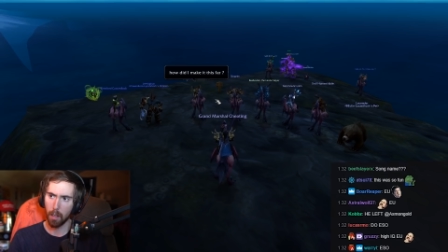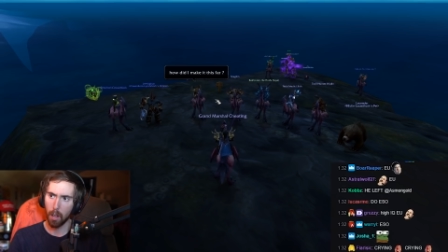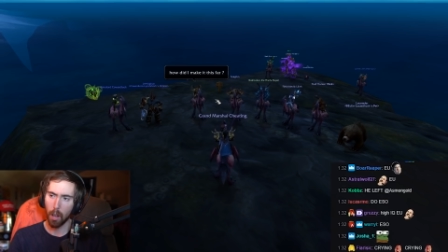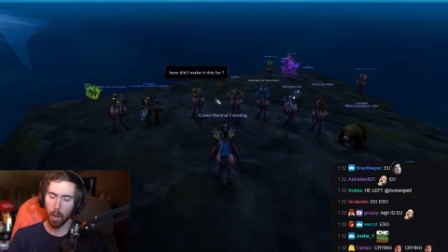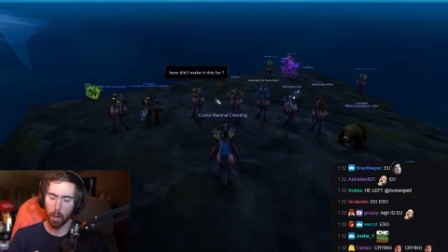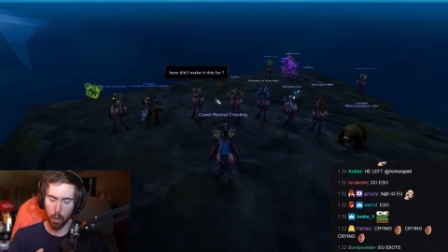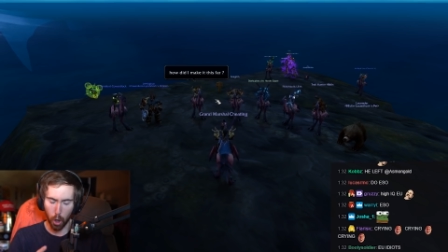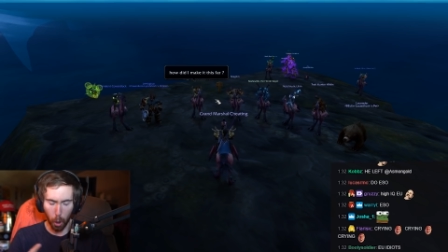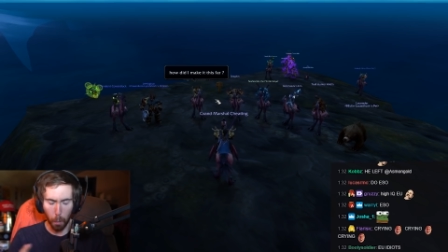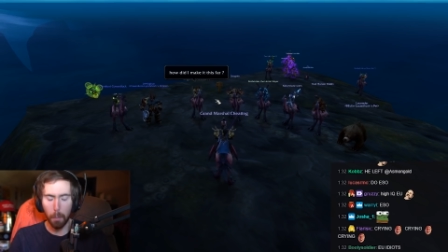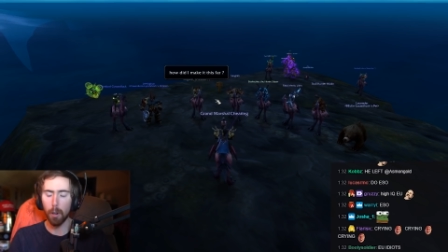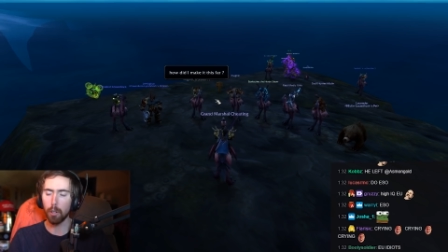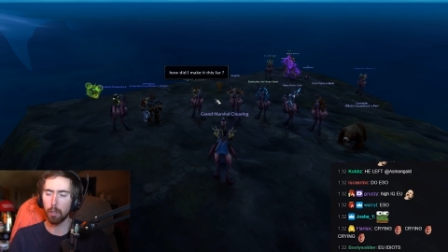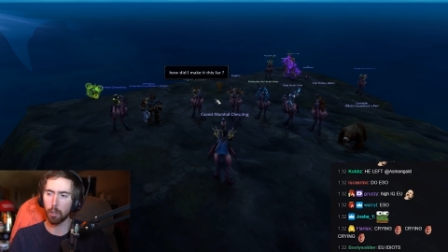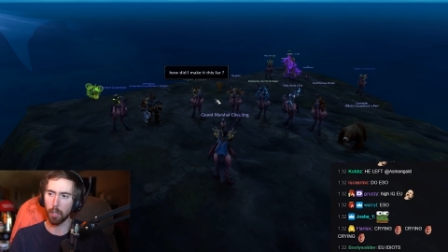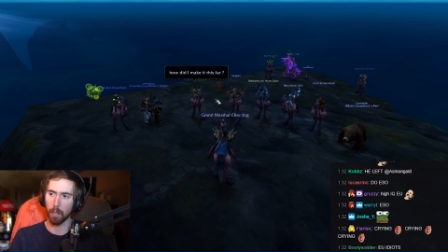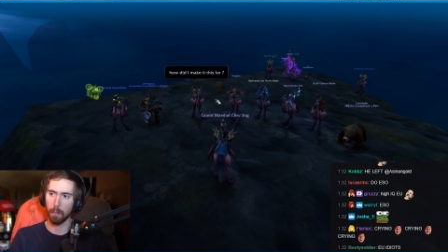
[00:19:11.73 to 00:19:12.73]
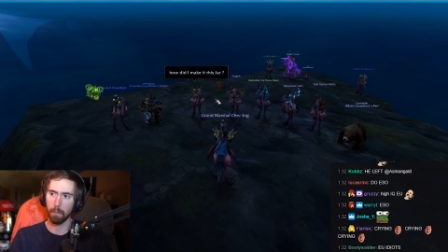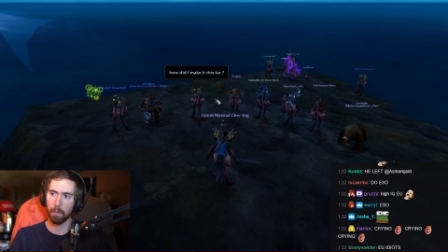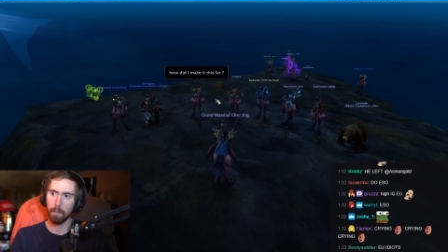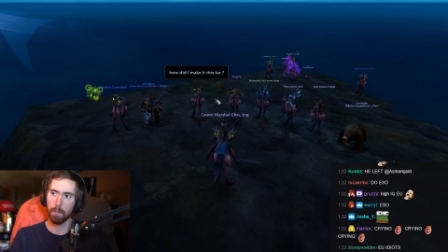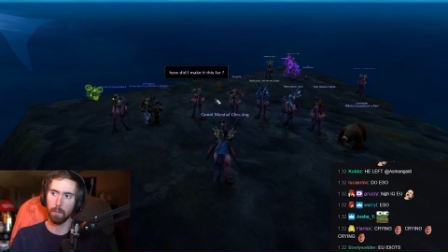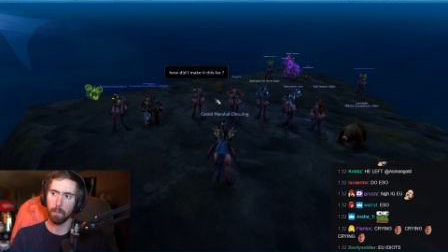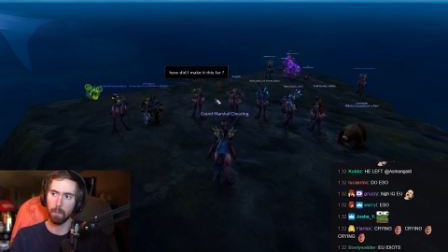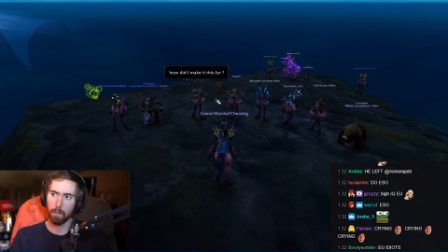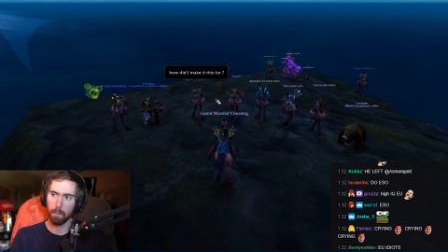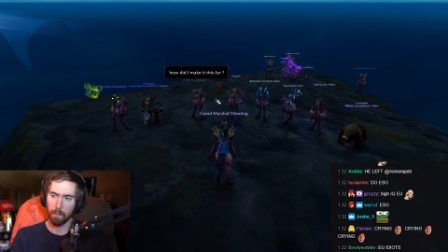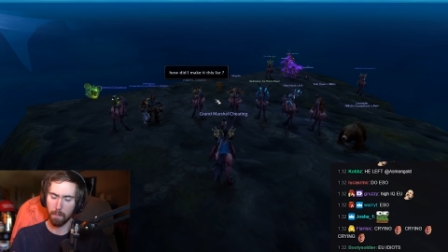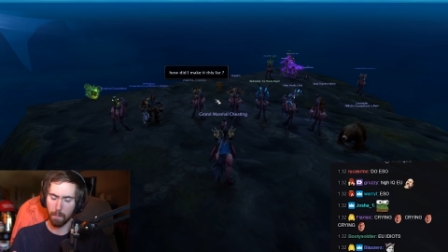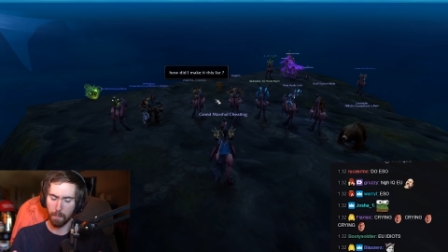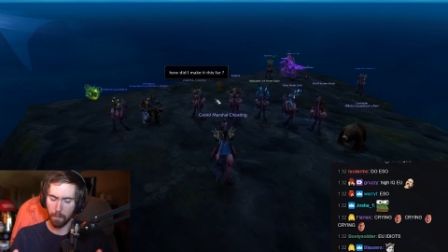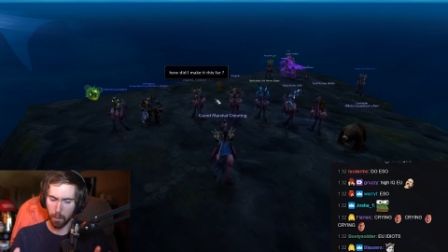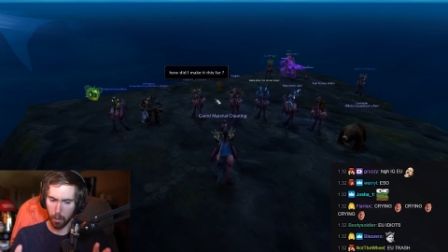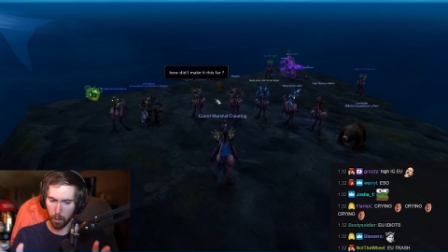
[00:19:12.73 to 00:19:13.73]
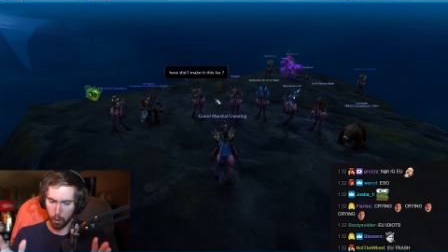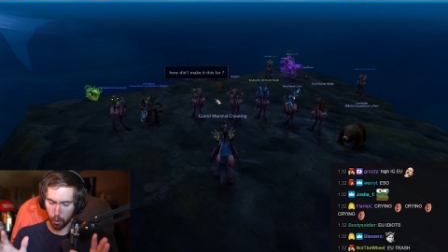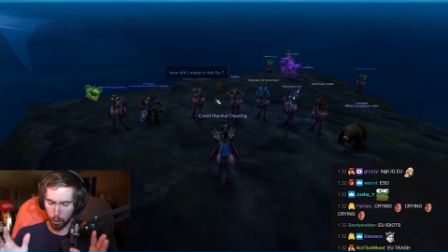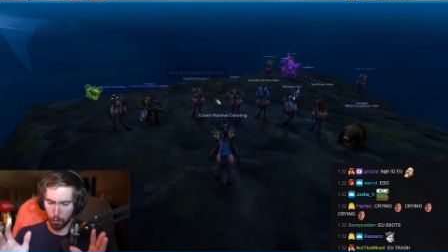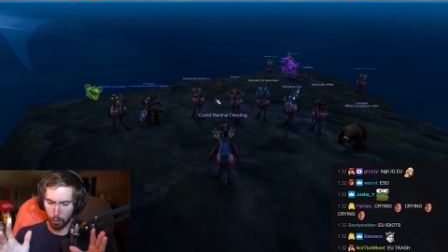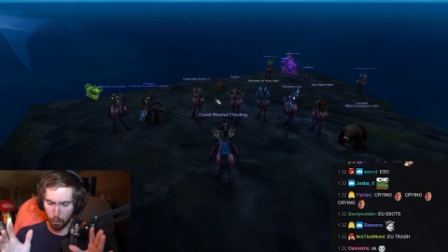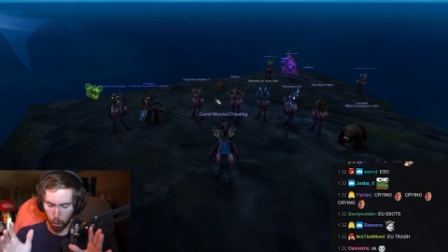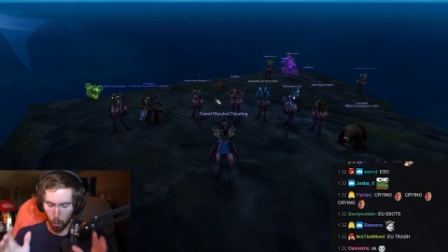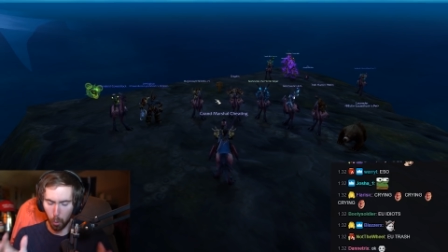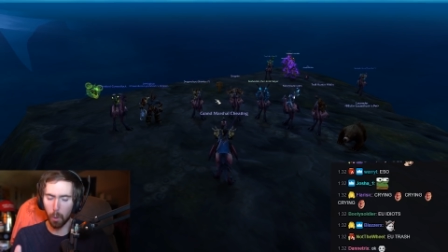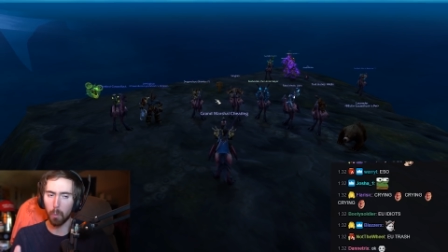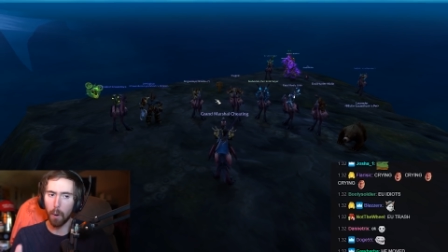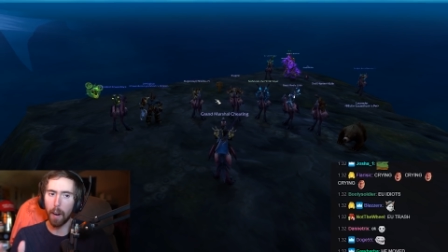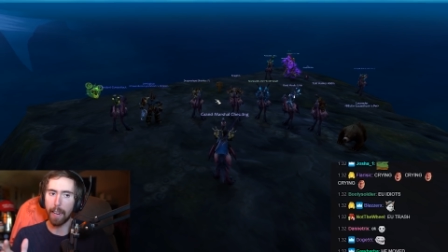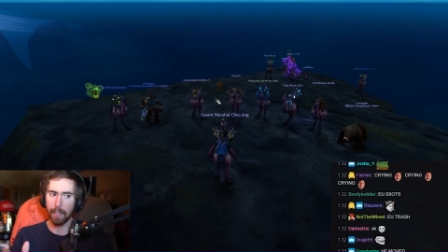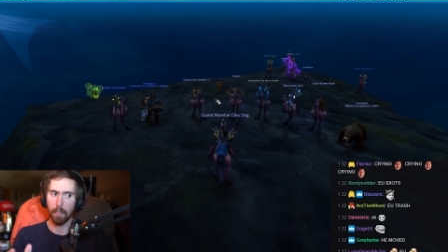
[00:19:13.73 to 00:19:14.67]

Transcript: No bullshit. Just do it right.